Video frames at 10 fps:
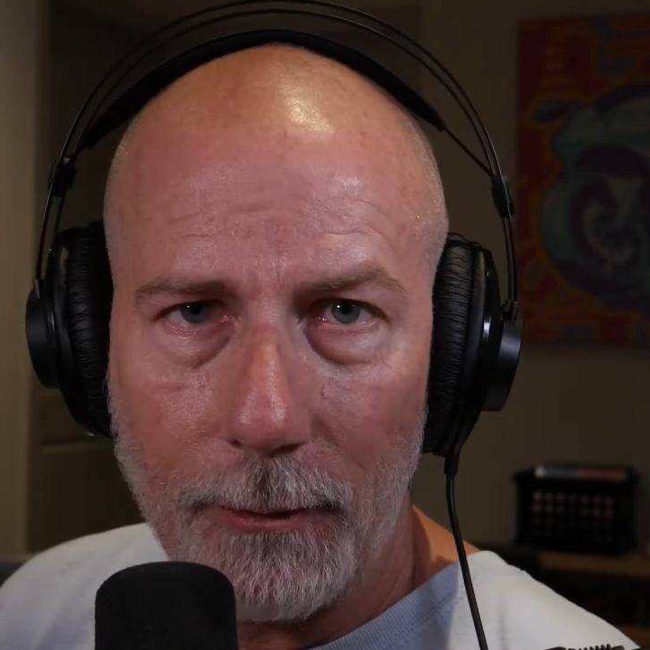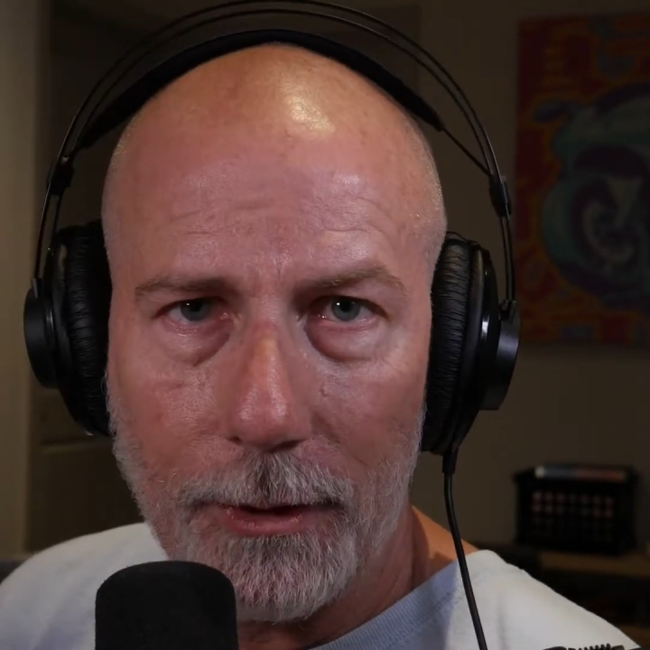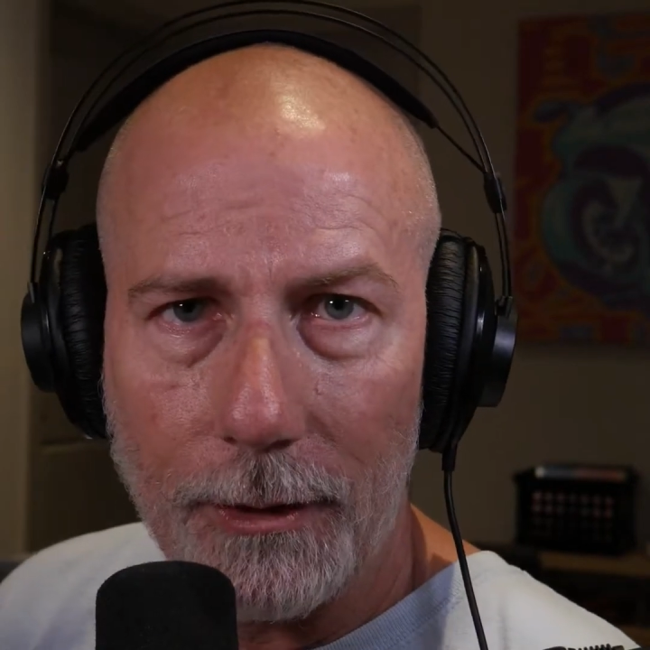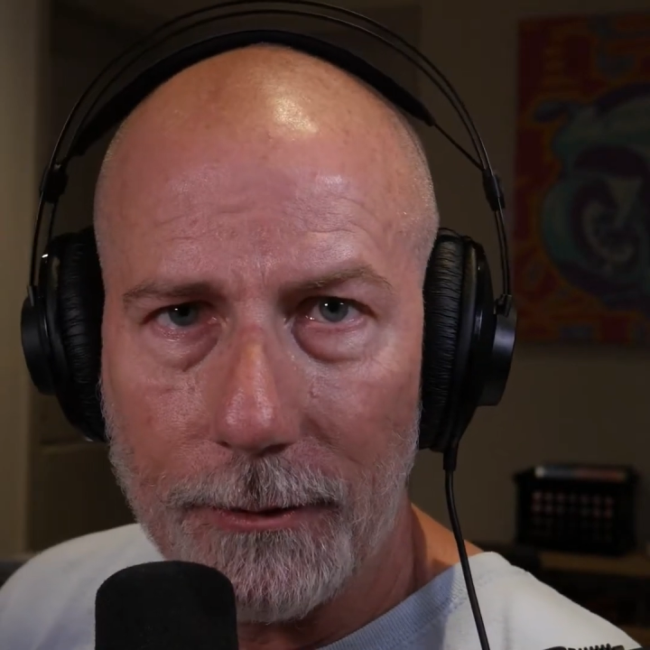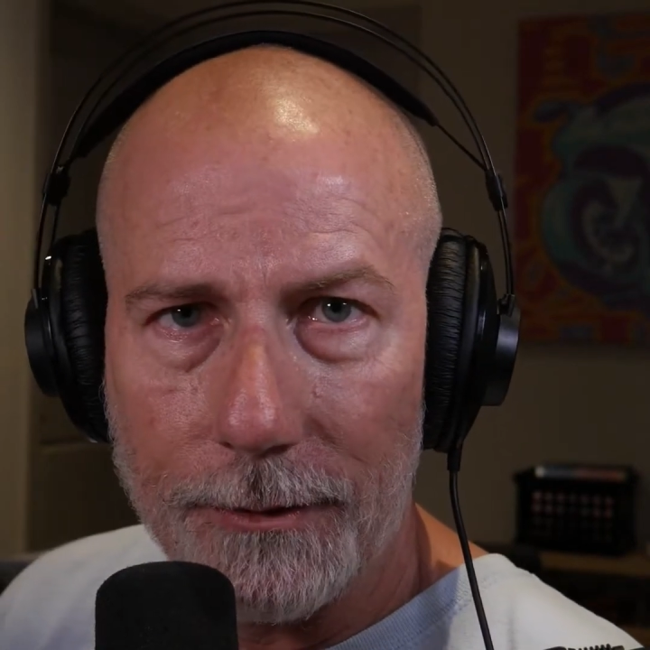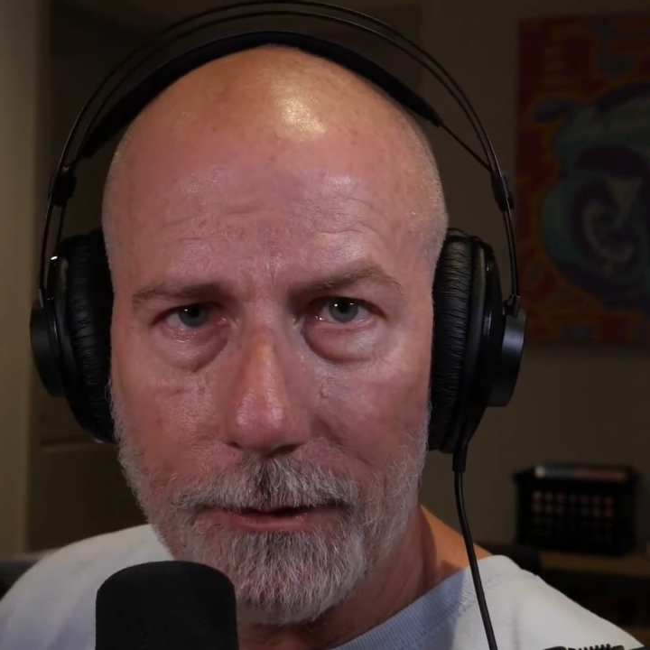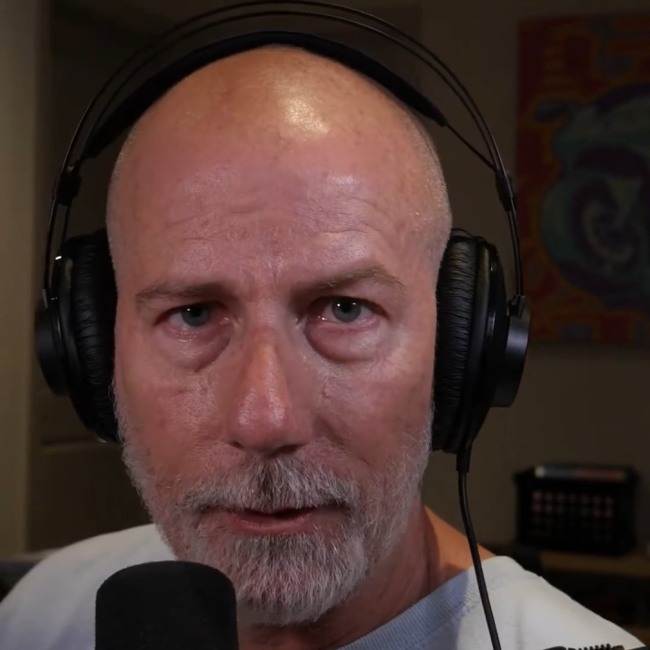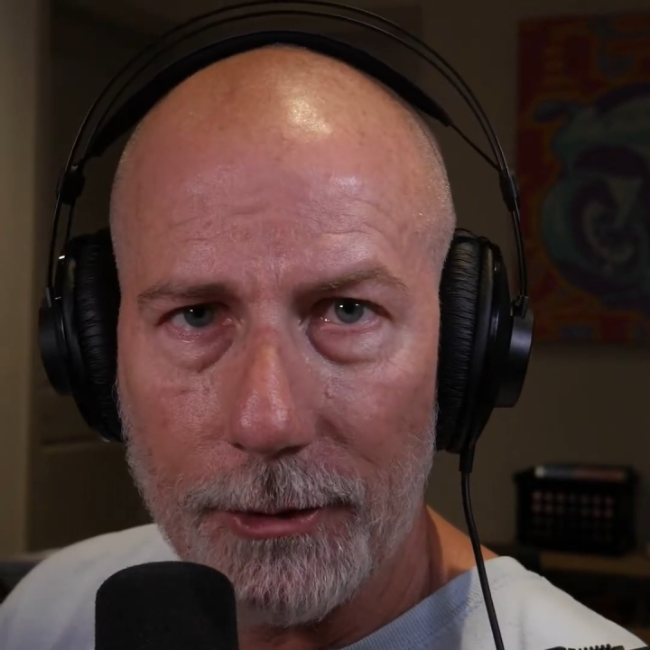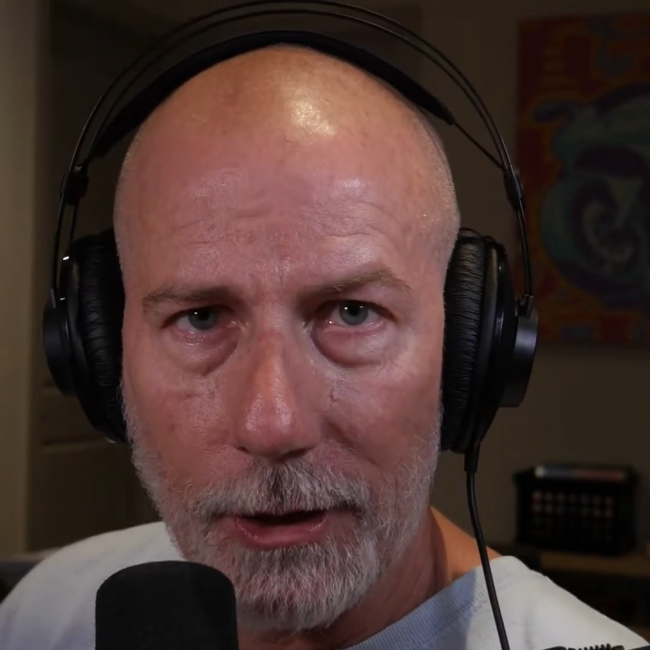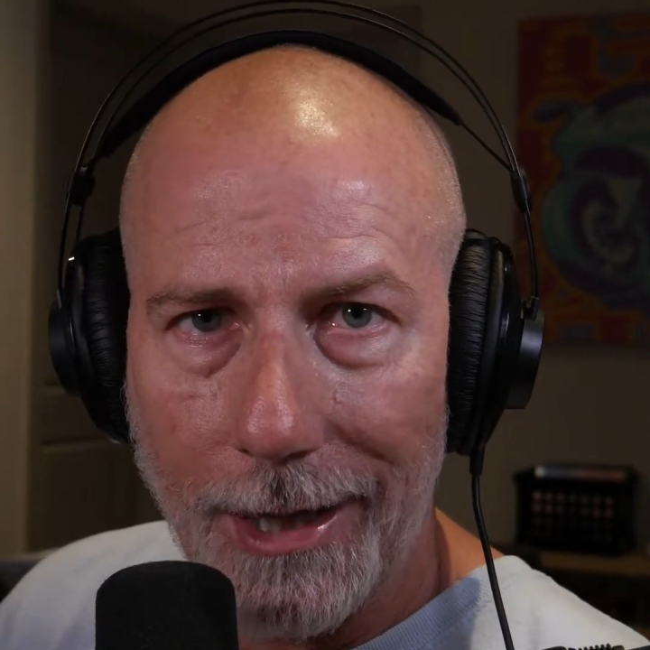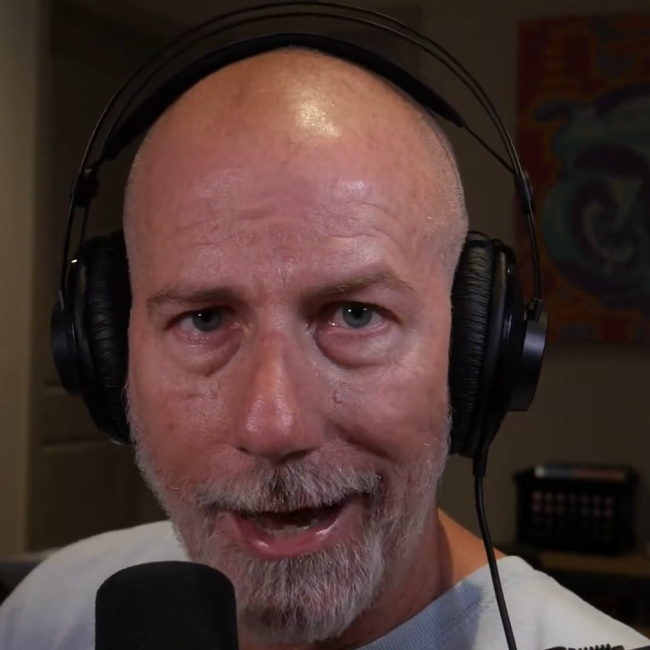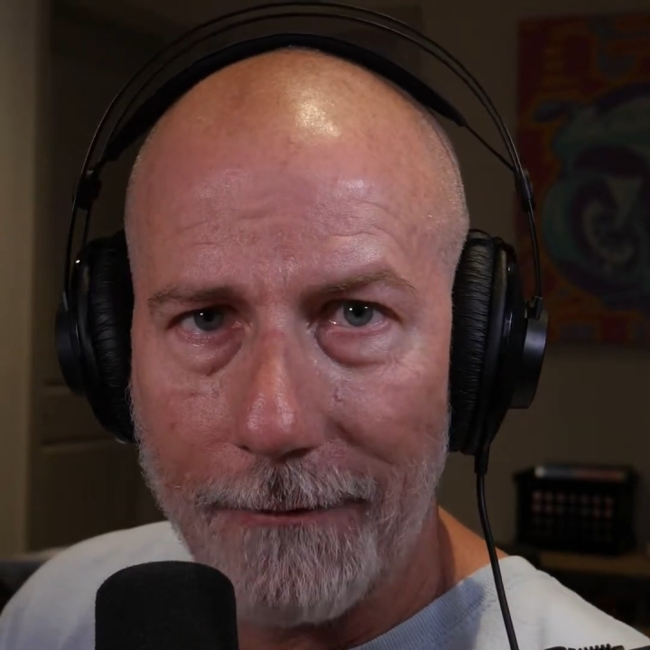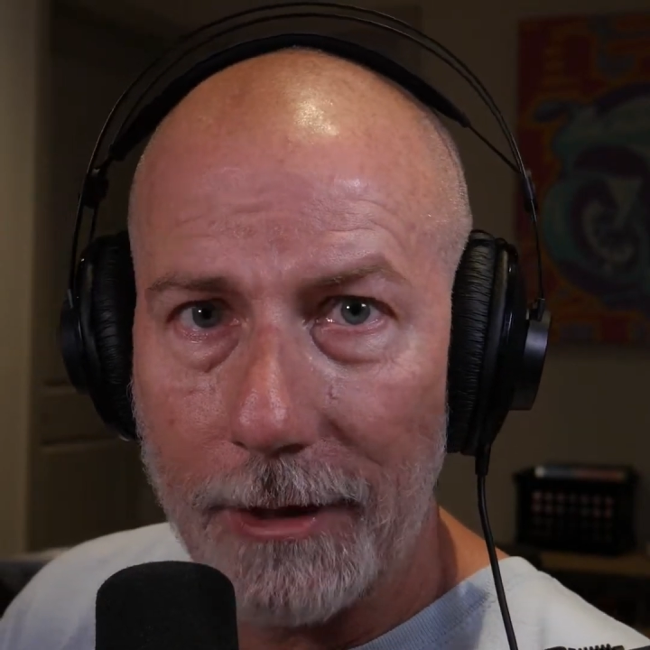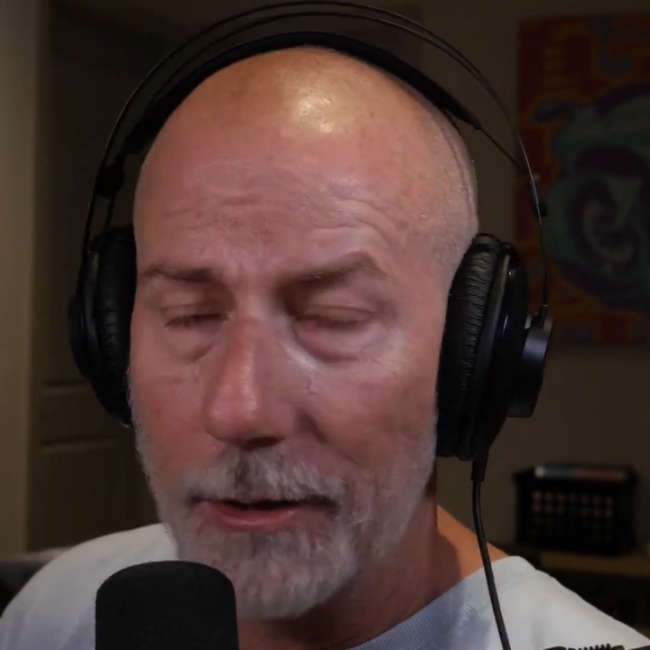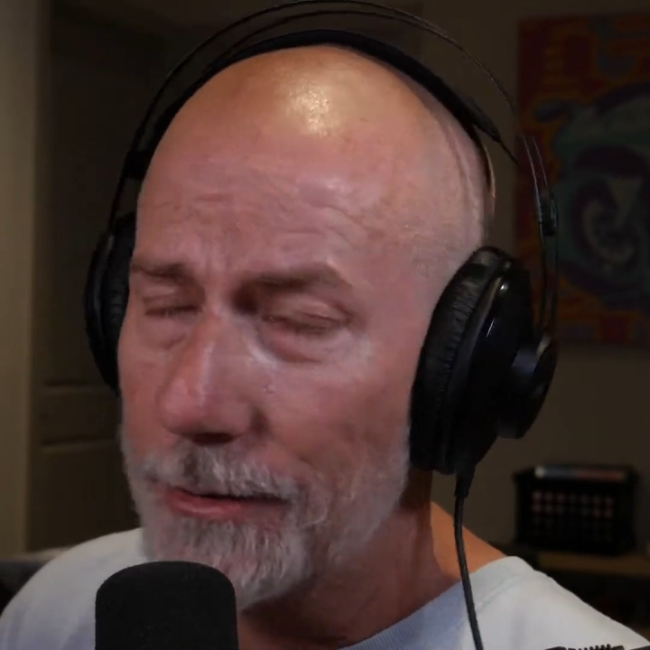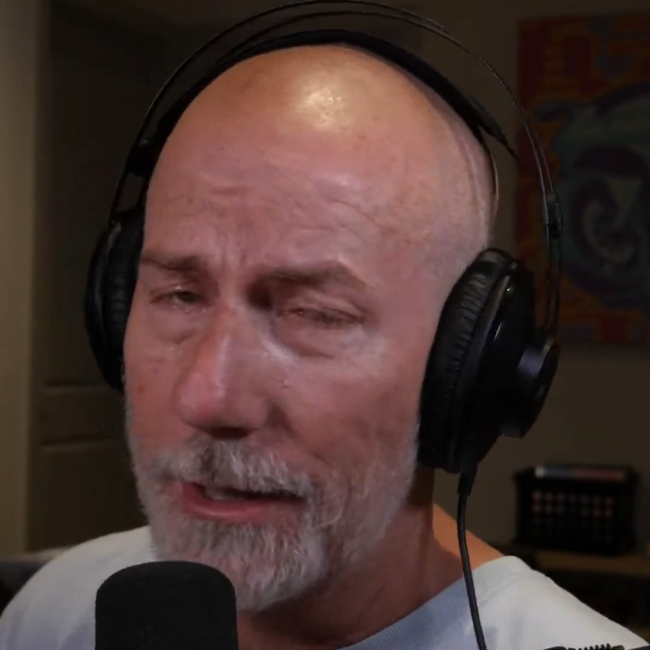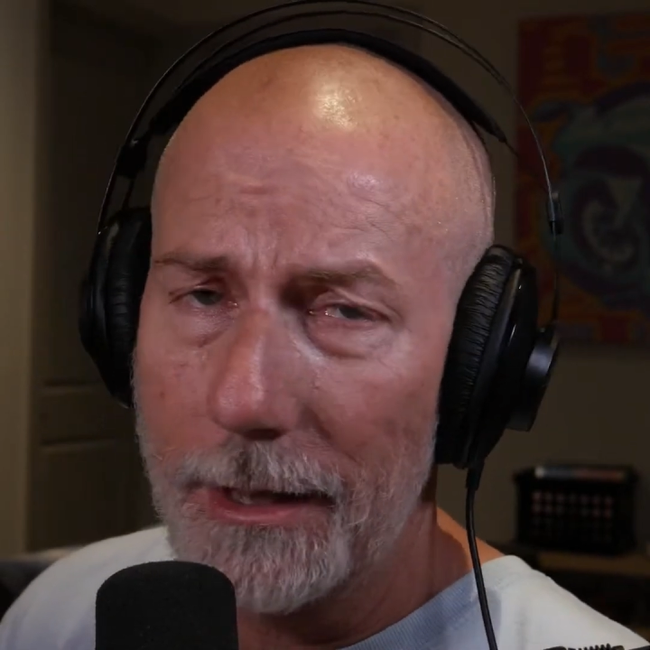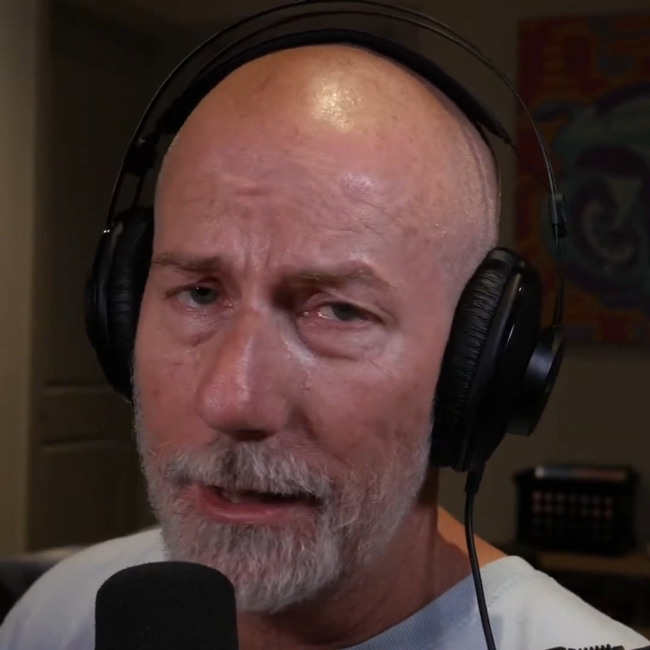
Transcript: of those live videos, and